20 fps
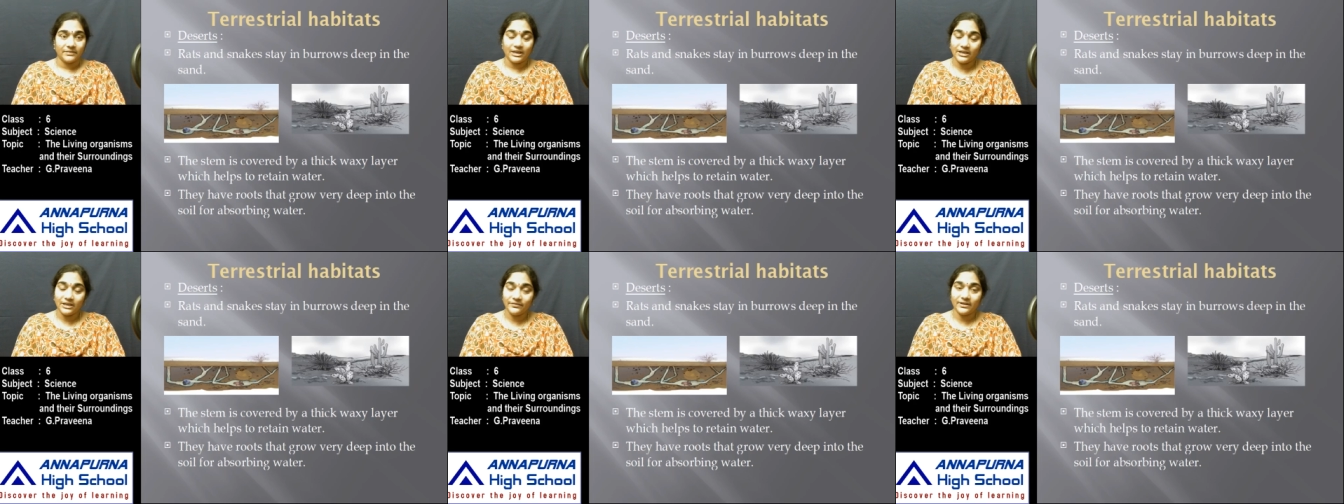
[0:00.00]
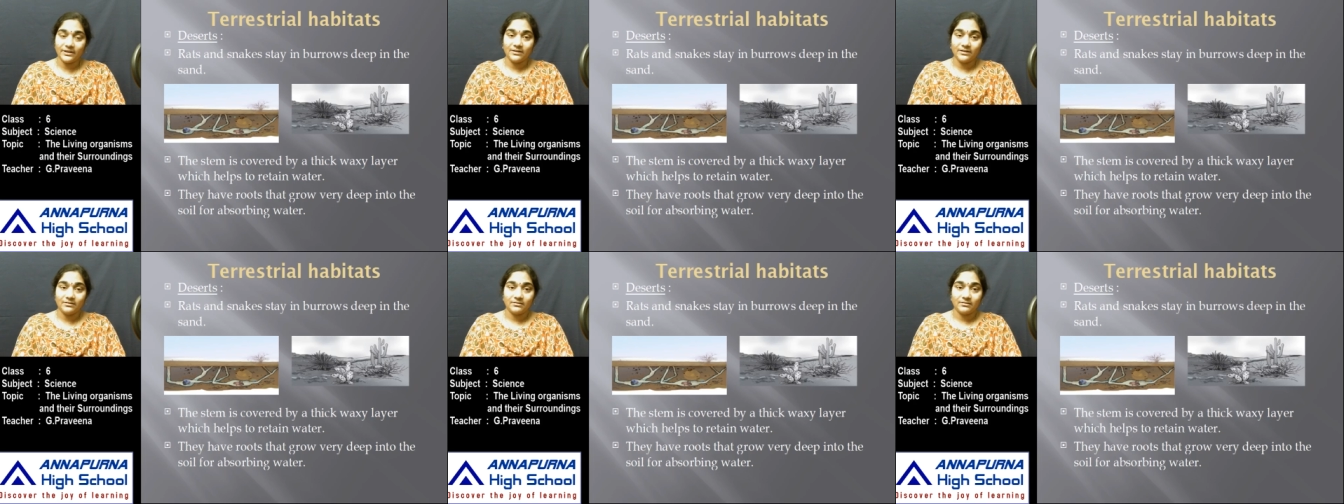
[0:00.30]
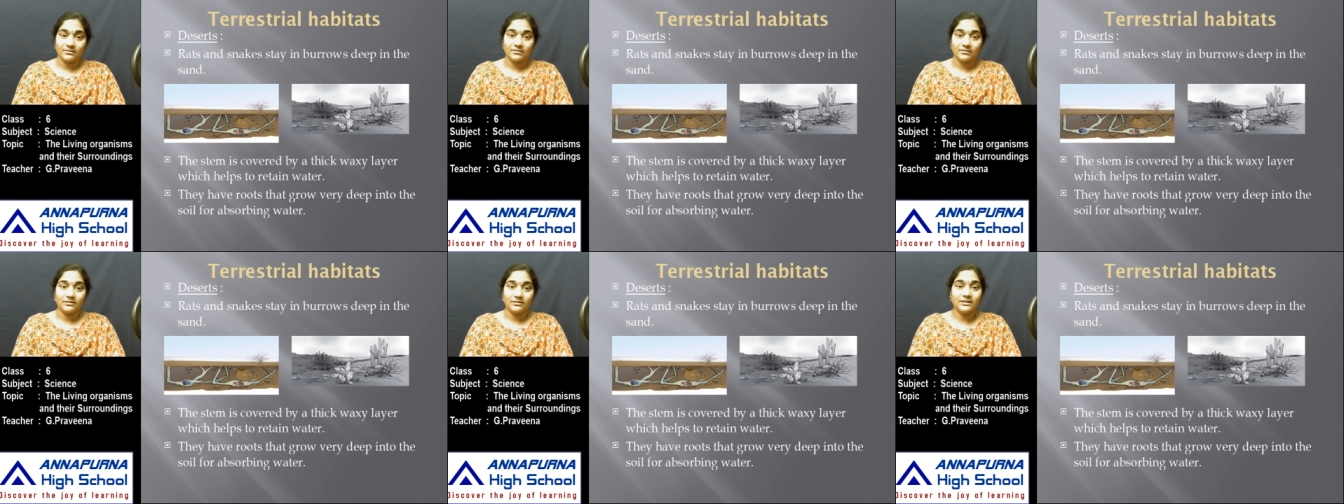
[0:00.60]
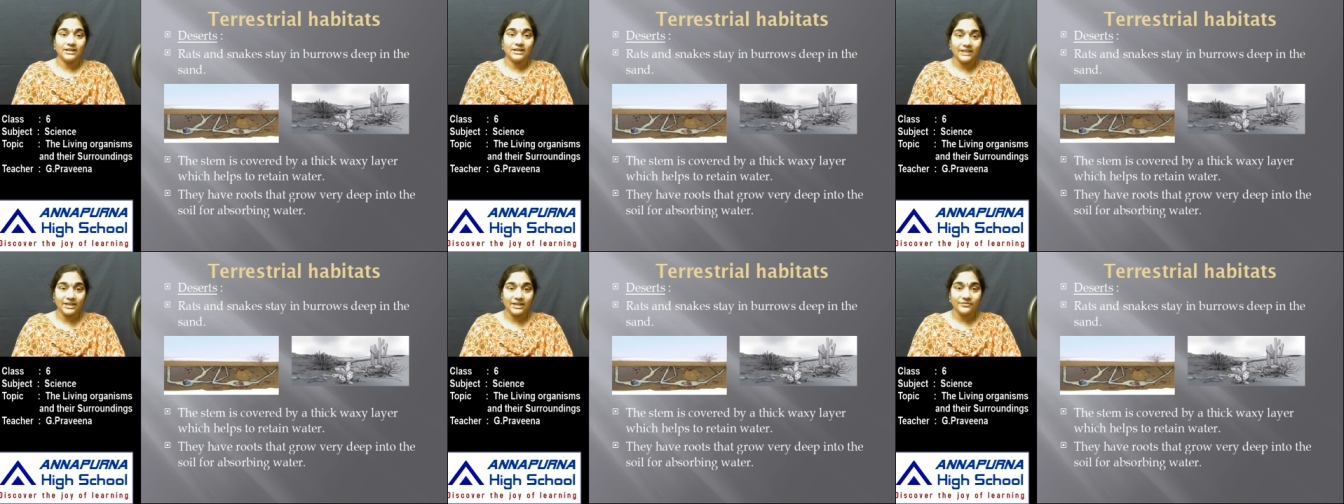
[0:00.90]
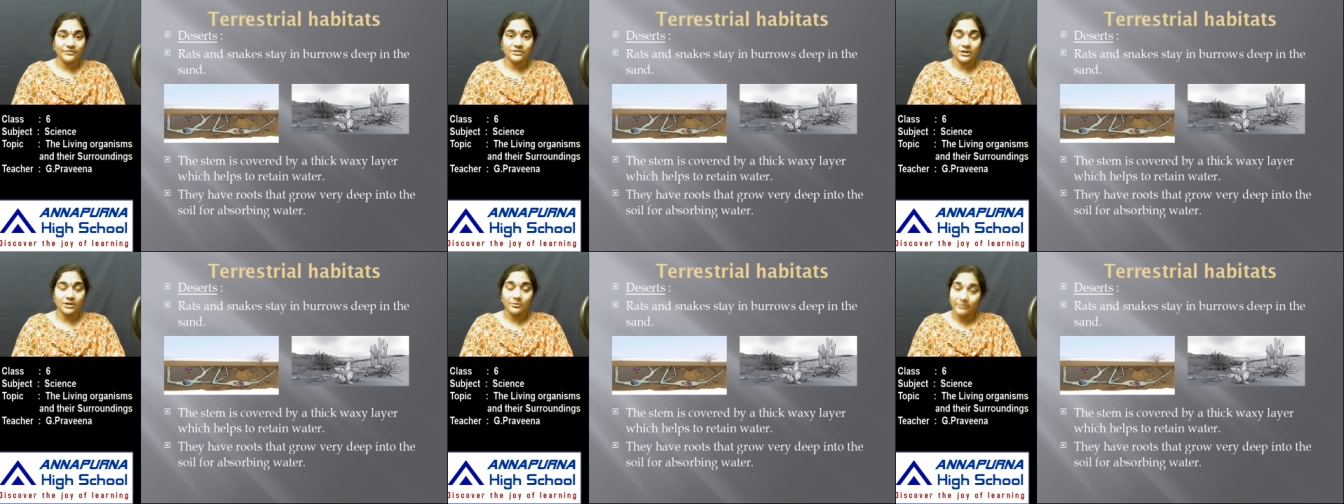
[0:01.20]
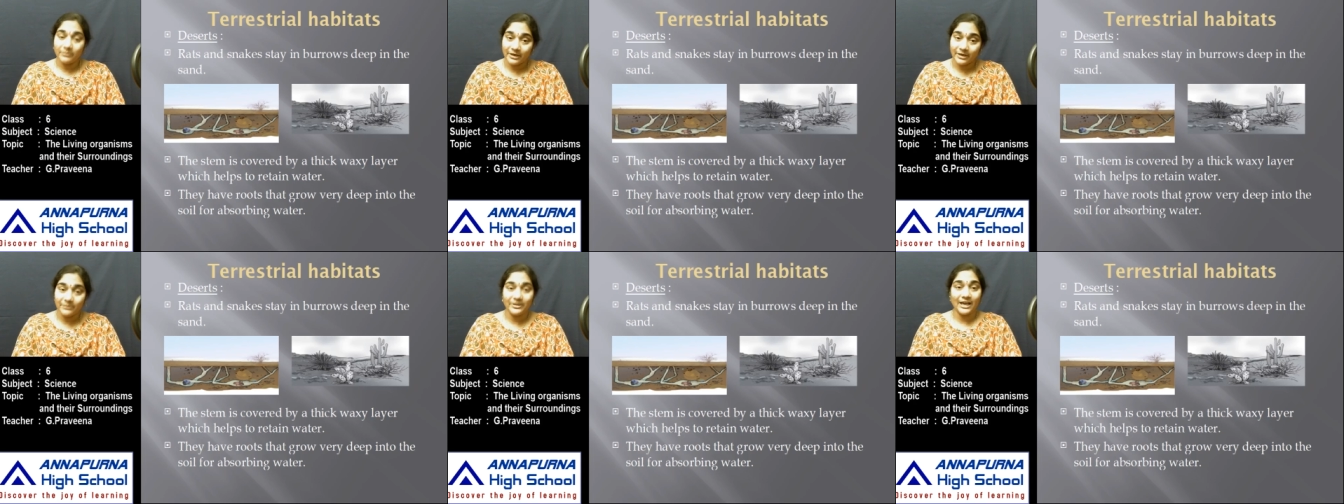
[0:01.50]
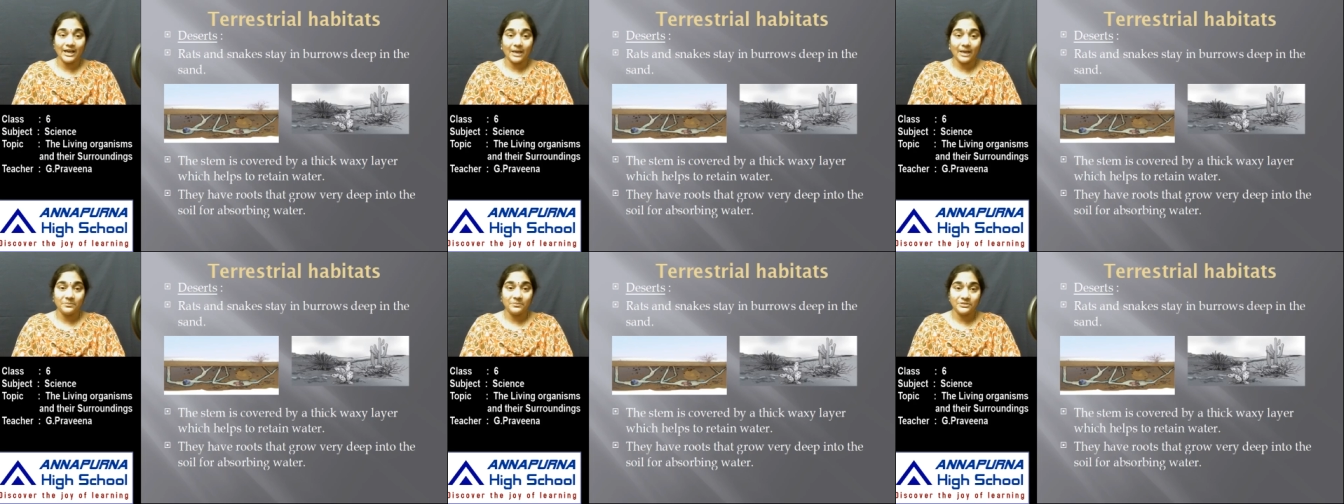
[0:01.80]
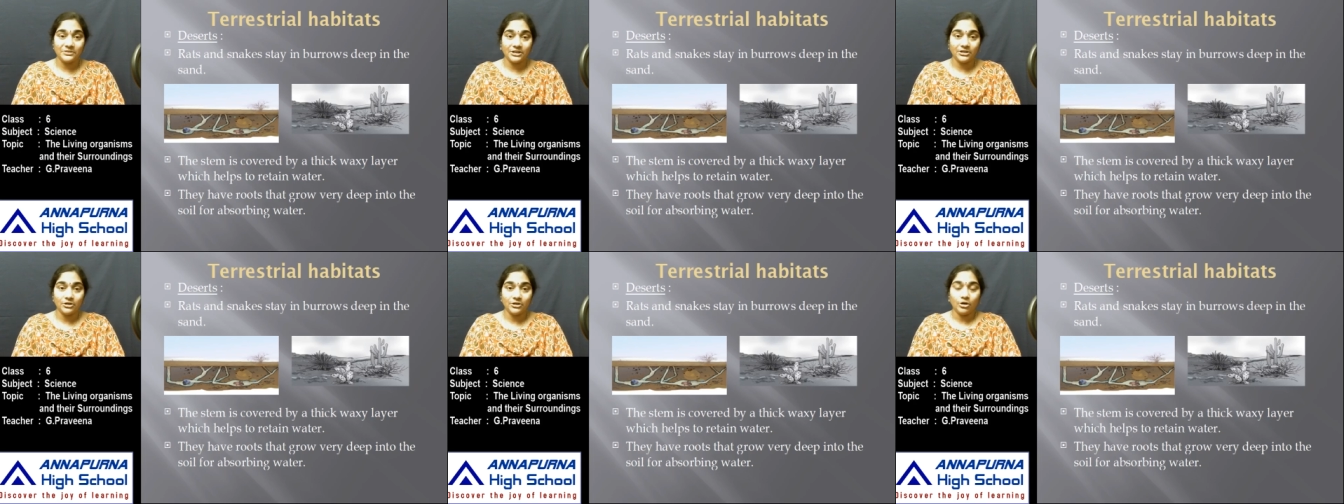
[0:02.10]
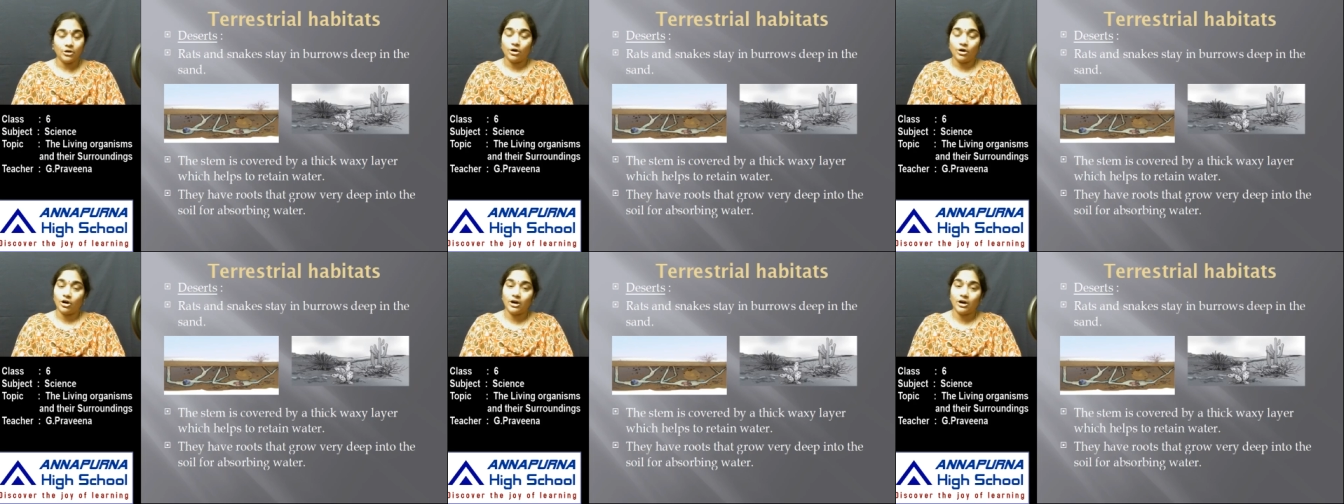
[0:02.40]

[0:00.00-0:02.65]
Even the leaves may be absent